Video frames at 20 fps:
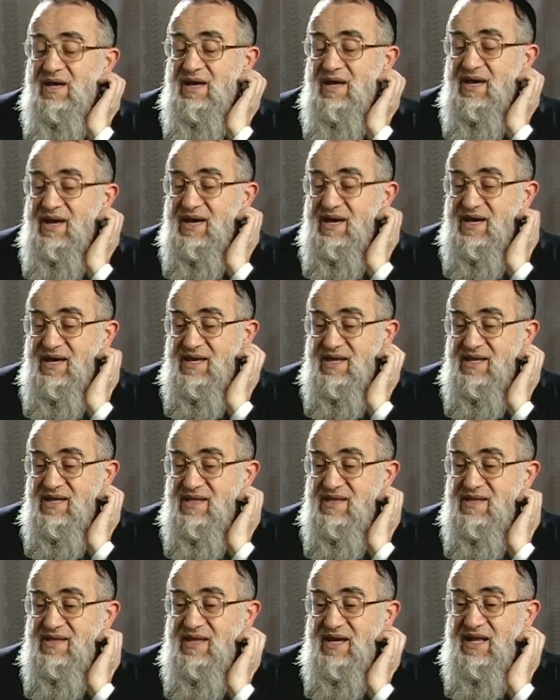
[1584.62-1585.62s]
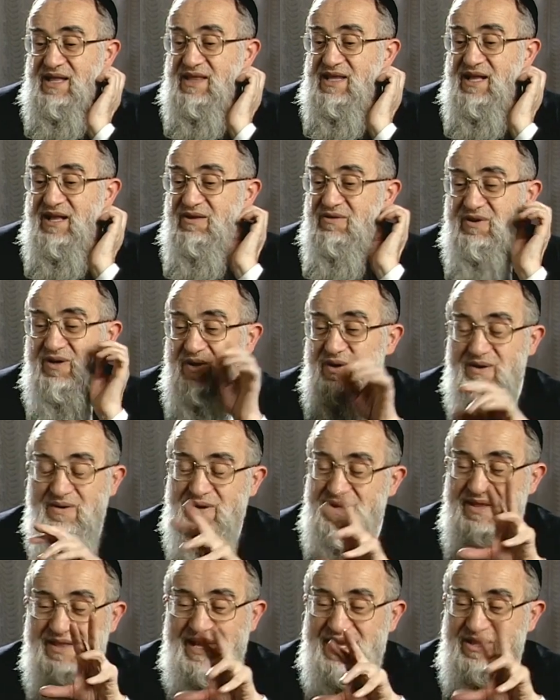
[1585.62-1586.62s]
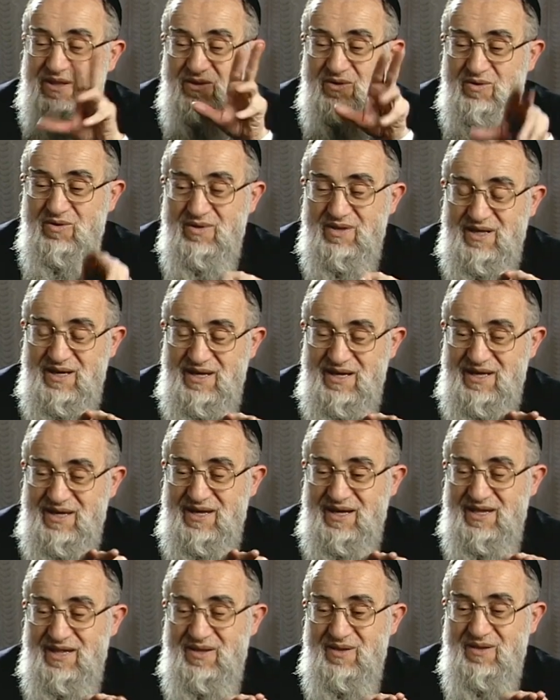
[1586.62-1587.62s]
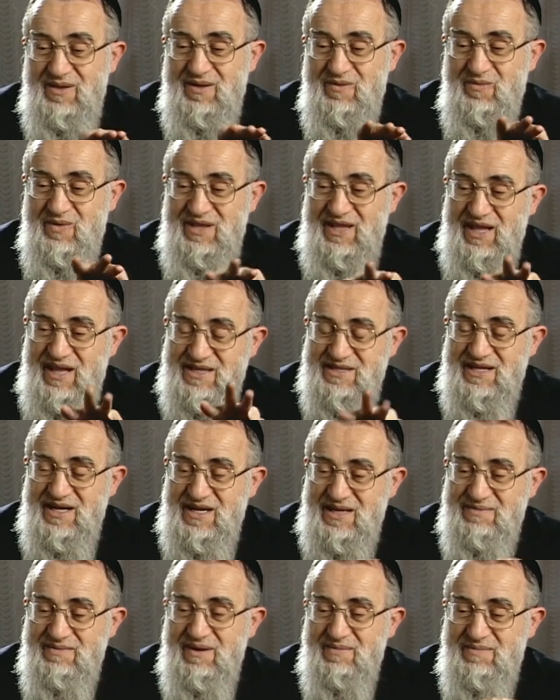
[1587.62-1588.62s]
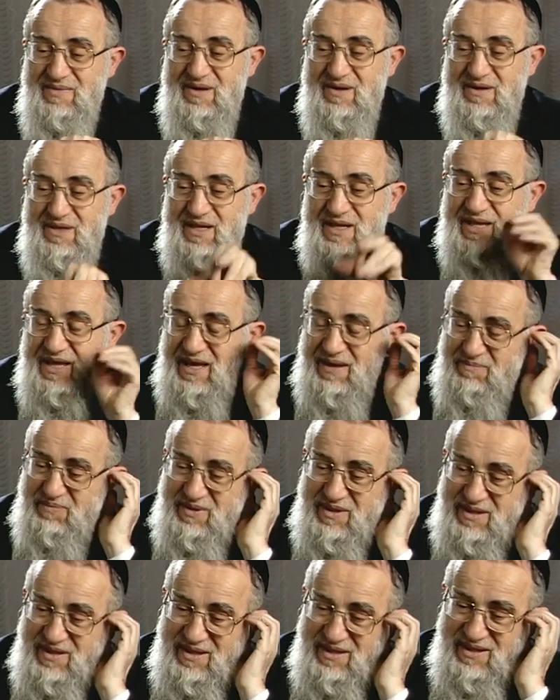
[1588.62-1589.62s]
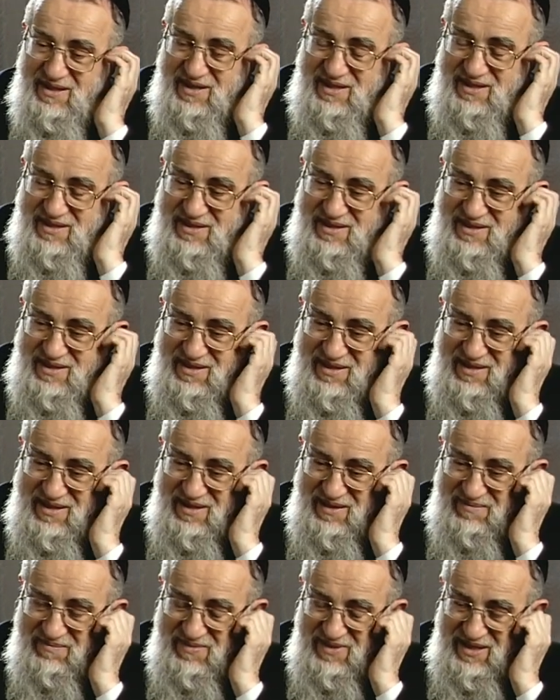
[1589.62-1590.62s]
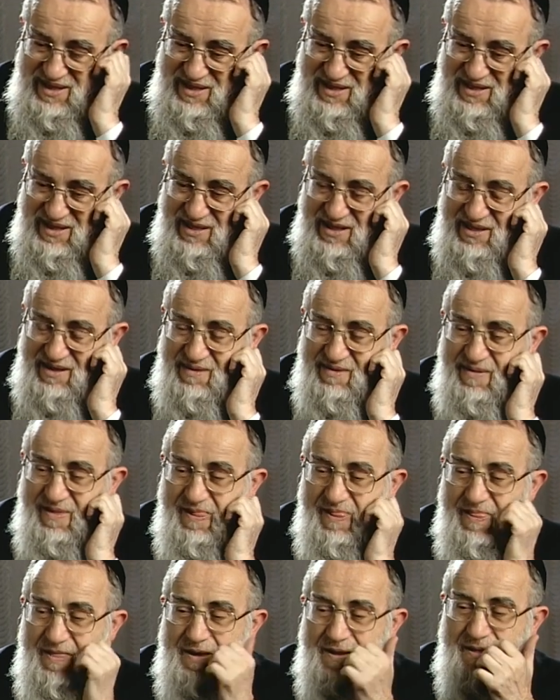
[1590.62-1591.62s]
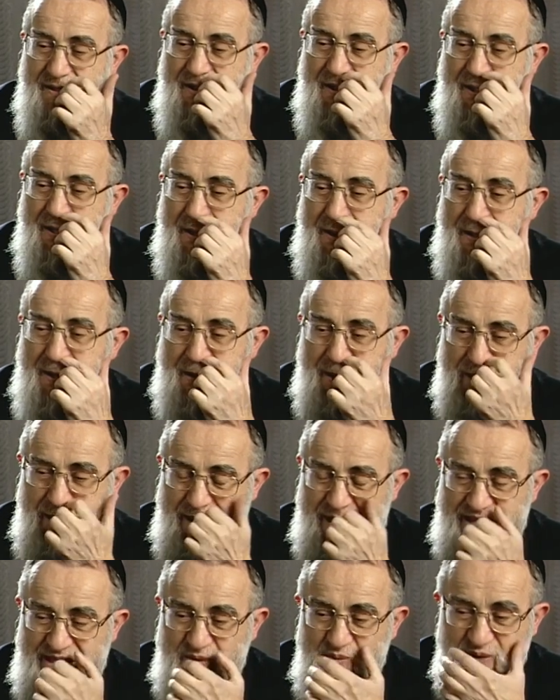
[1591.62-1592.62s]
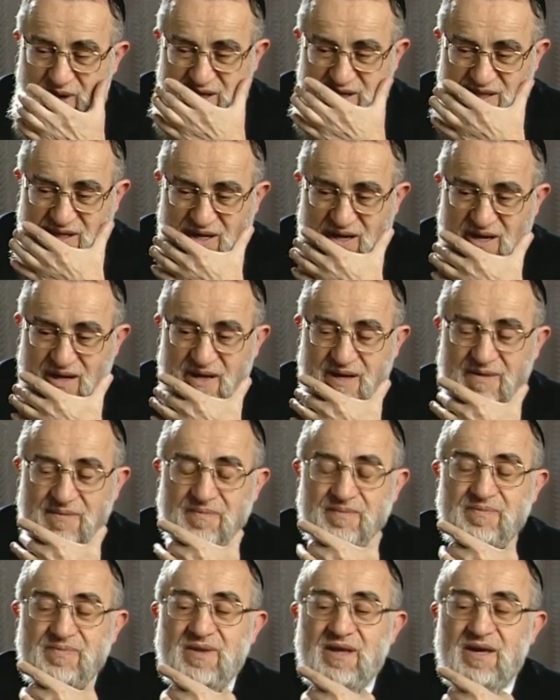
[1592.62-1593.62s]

And I'll tell you, uh, not in order again, what else I remember that happened in, in Dęblin. Uh, at one time,